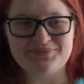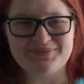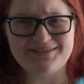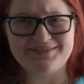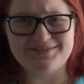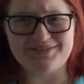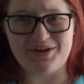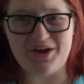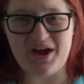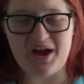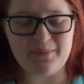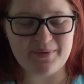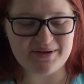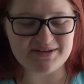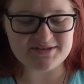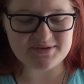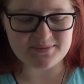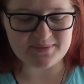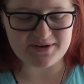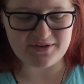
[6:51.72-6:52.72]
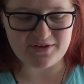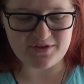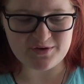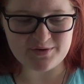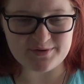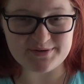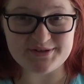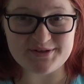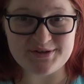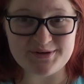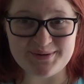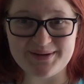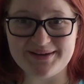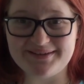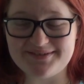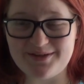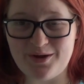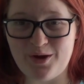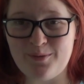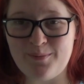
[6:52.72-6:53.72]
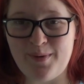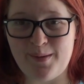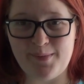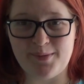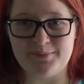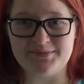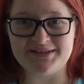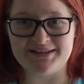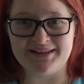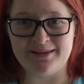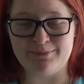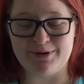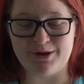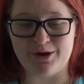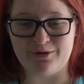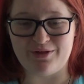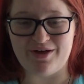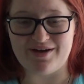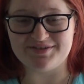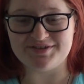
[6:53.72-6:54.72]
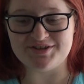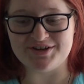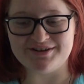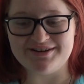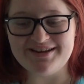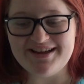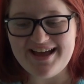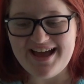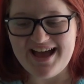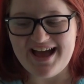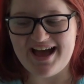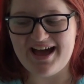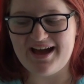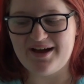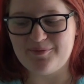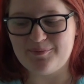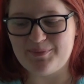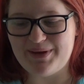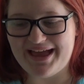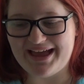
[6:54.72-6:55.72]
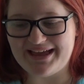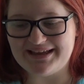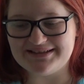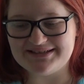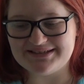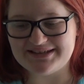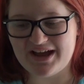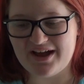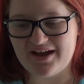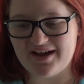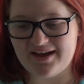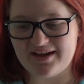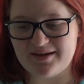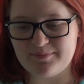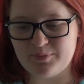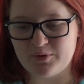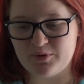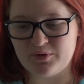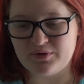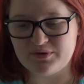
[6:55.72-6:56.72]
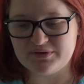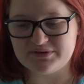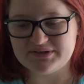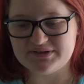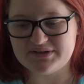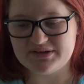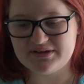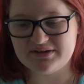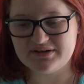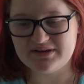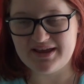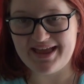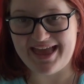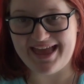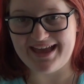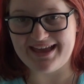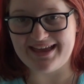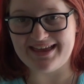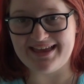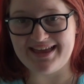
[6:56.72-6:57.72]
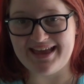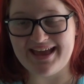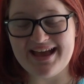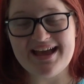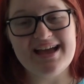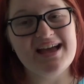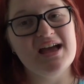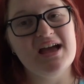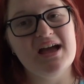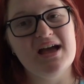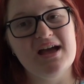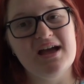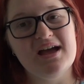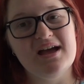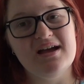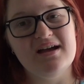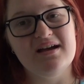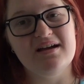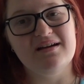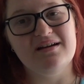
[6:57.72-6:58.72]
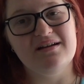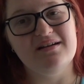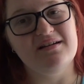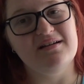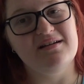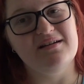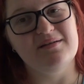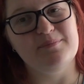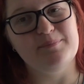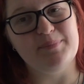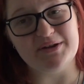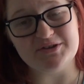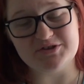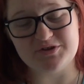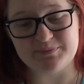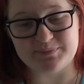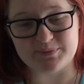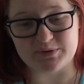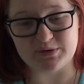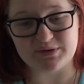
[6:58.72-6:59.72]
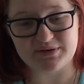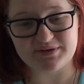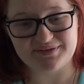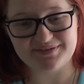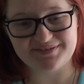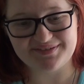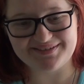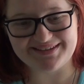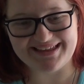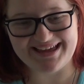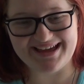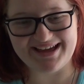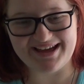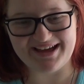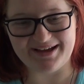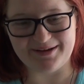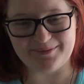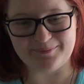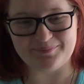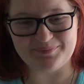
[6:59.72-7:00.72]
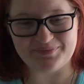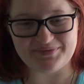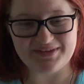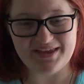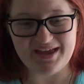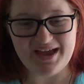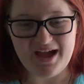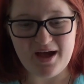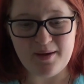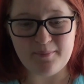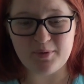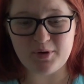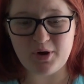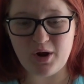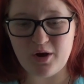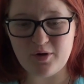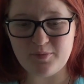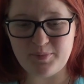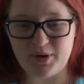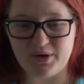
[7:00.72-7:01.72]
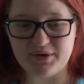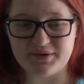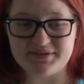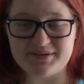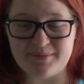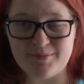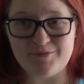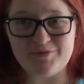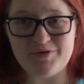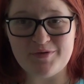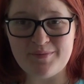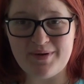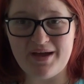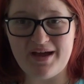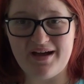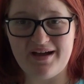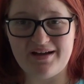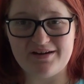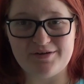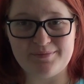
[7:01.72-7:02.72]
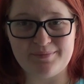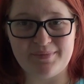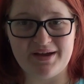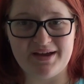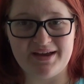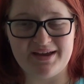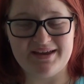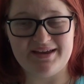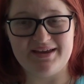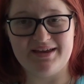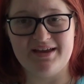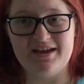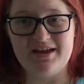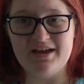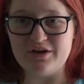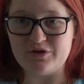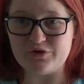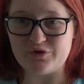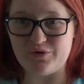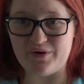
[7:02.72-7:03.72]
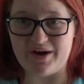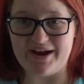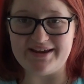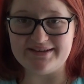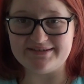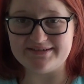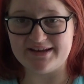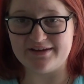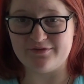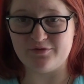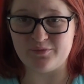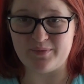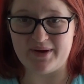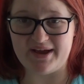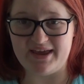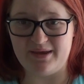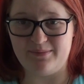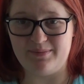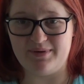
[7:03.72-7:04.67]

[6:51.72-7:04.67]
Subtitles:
So I went to one of those 2 years ago. My mum didn't let me go last year, and I bought a bunch of books. Bought a whole box. Some of them are in my crate to give away